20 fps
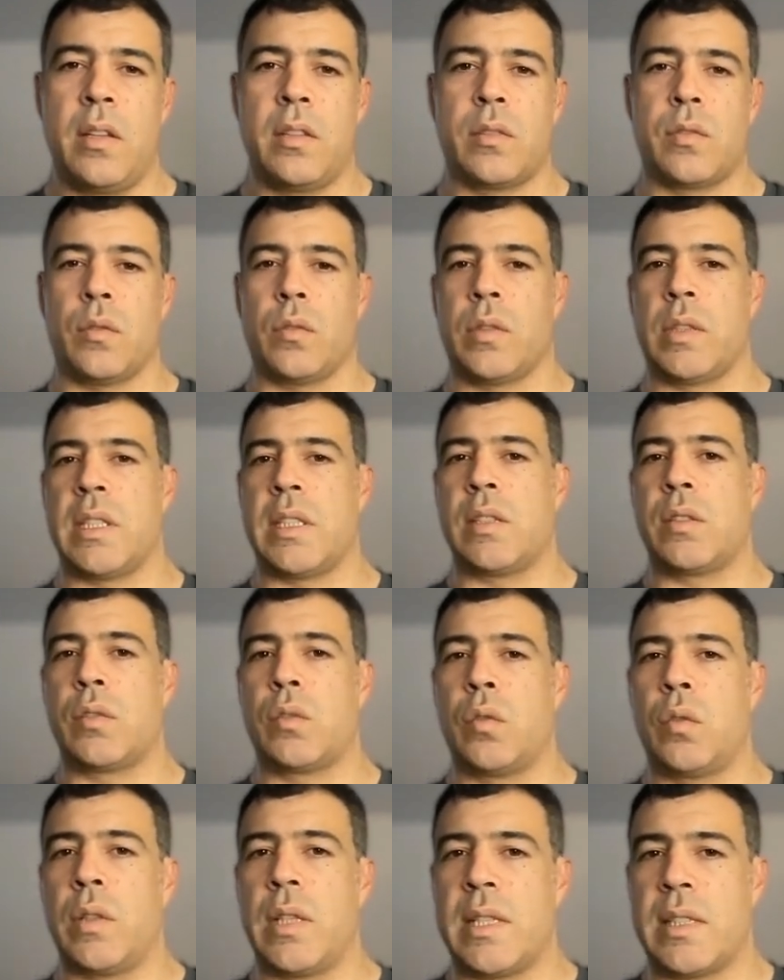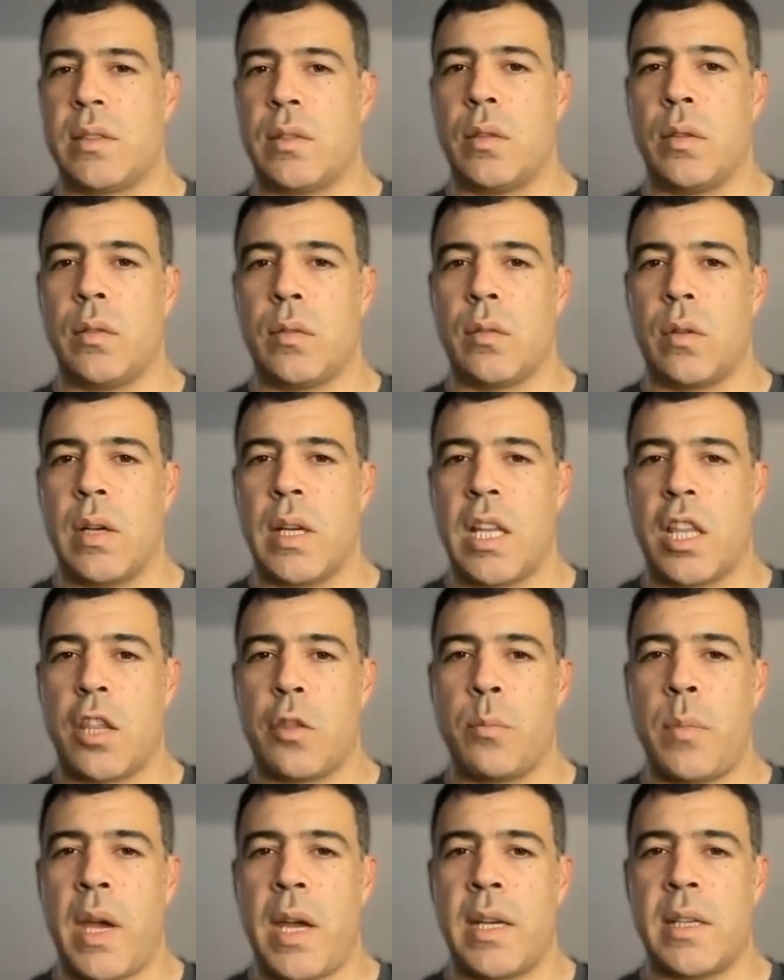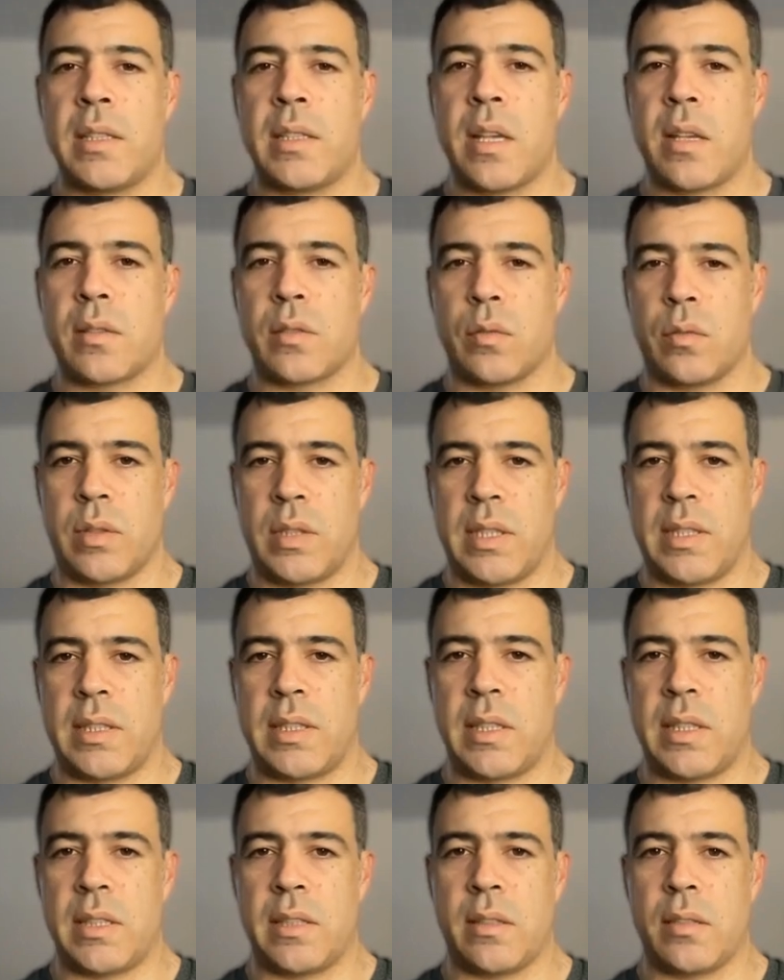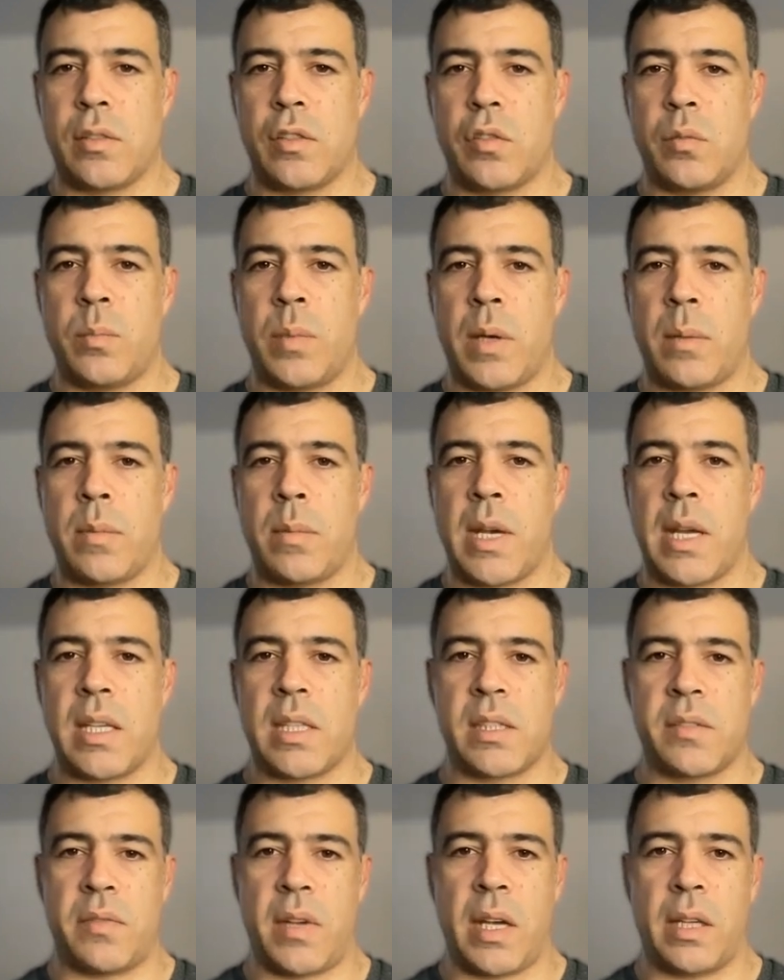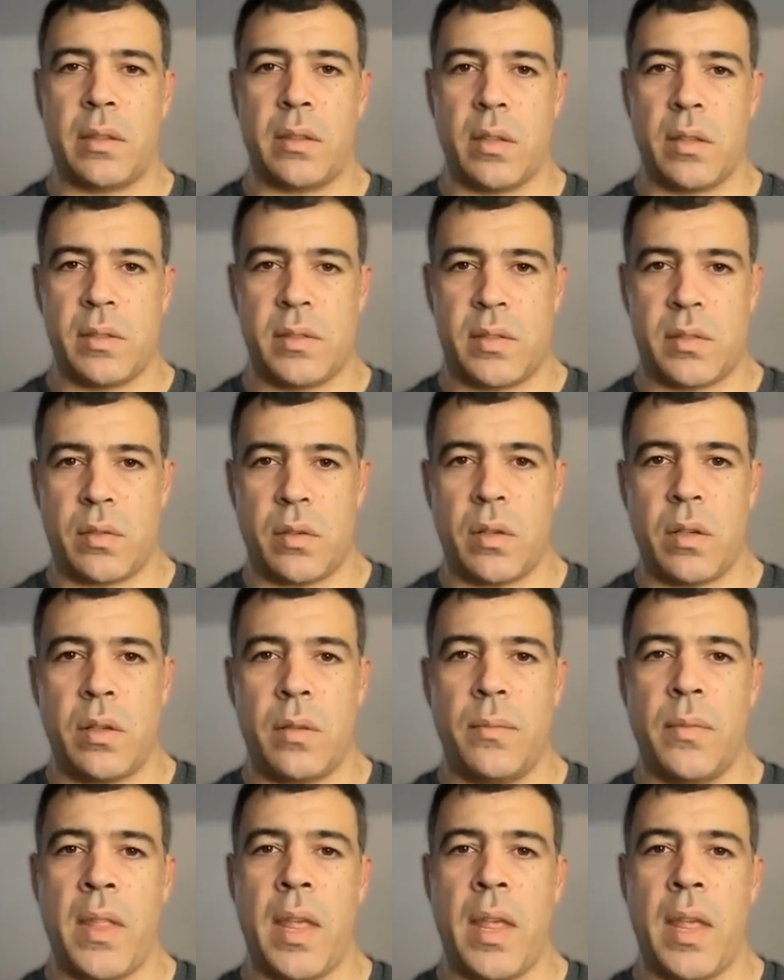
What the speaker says: So this tool is the knowledge base. So this is a Superbase vector store.